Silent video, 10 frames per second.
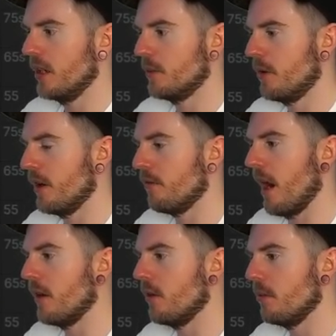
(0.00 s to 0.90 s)
It's pretty
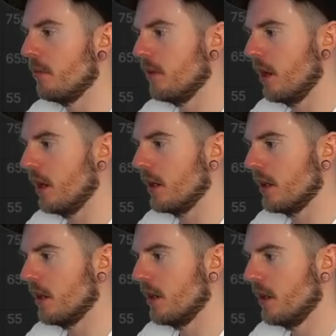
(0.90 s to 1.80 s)
random.
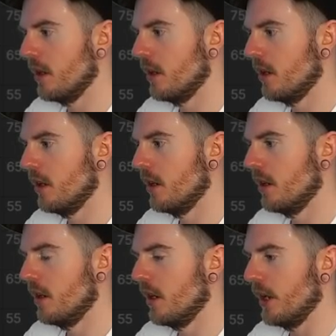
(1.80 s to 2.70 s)
Like,
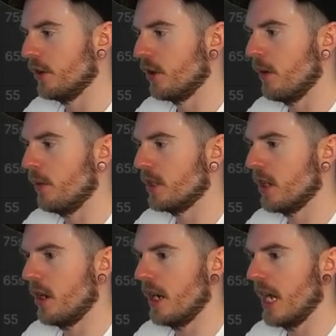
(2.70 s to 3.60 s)
It'll do it with
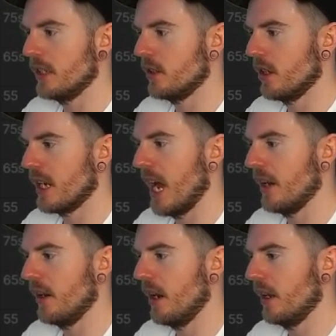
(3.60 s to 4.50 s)
certain hands that
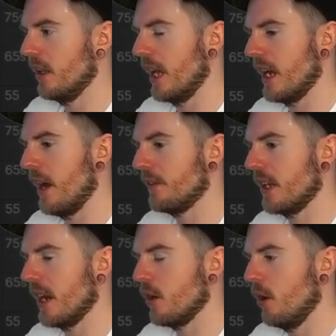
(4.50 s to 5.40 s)
can, uh, like, have to
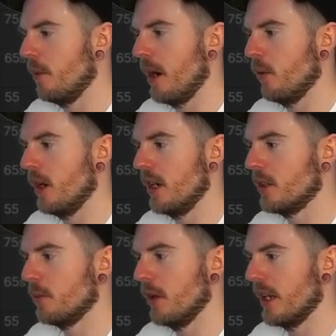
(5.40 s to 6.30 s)
get called by worse,
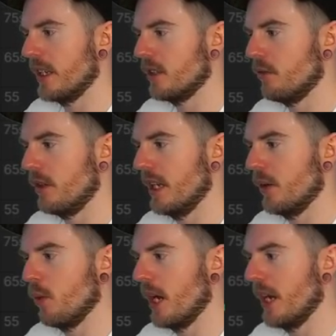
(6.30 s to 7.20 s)
but, like, it's a really
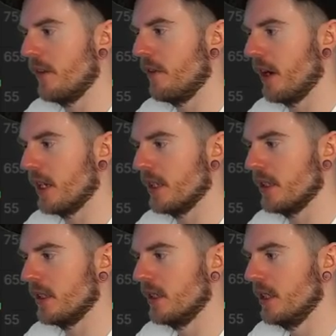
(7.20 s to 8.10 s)
weird
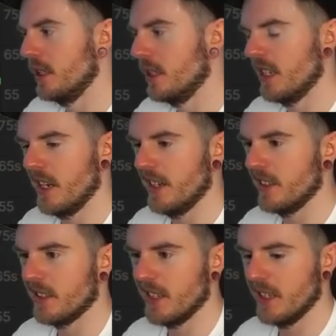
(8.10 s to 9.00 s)
fucking... Yeah,
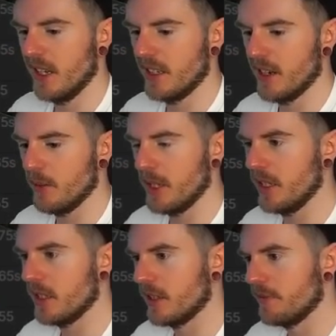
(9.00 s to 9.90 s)
just, I, I don't know about this.